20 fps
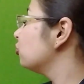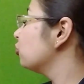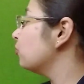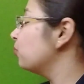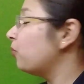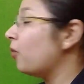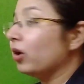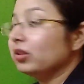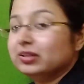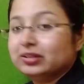to
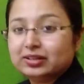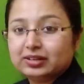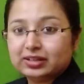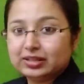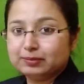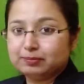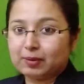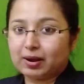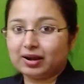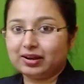
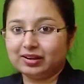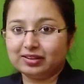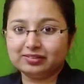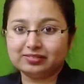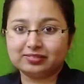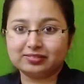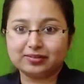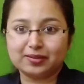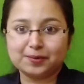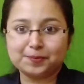political
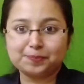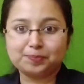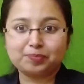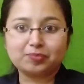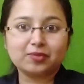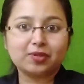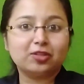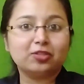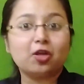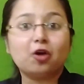parties.
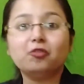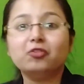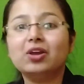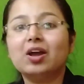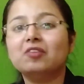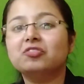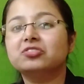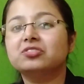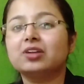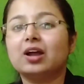Now, we
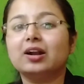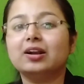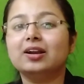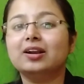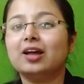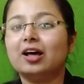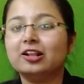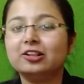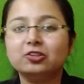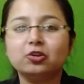have studied
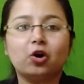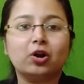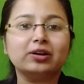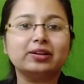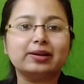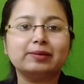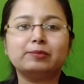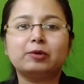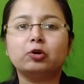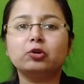a lot
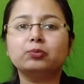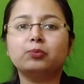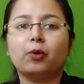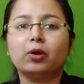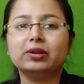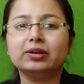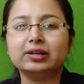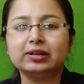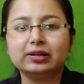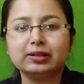about
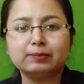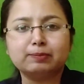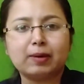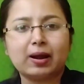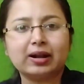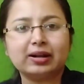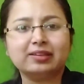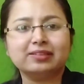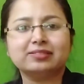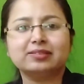political
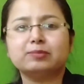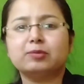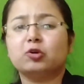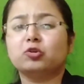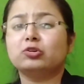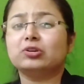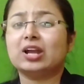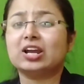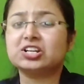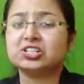parties,
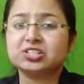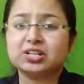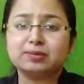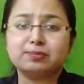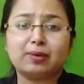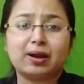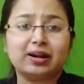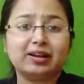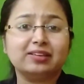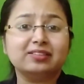about national
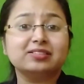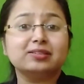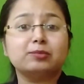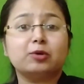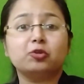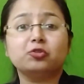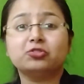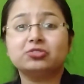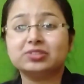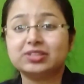parties,
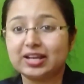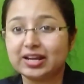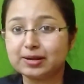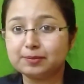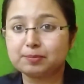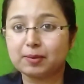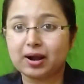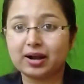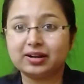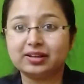about
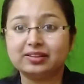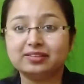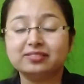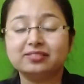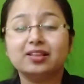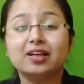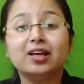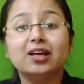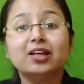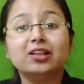state
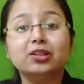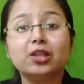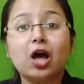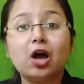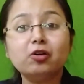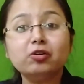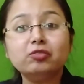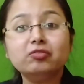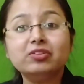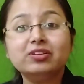parties.
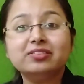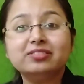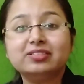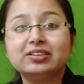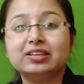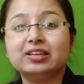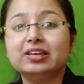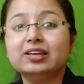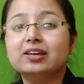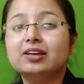Now, we will
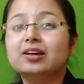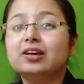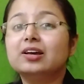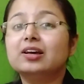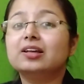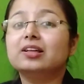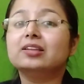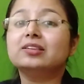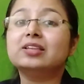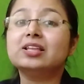see
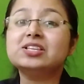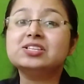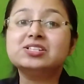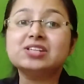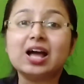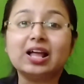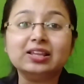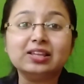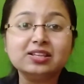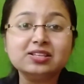the
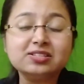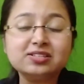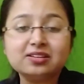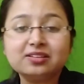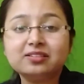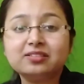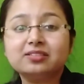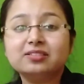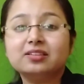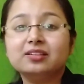
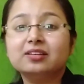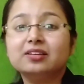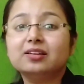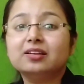challenges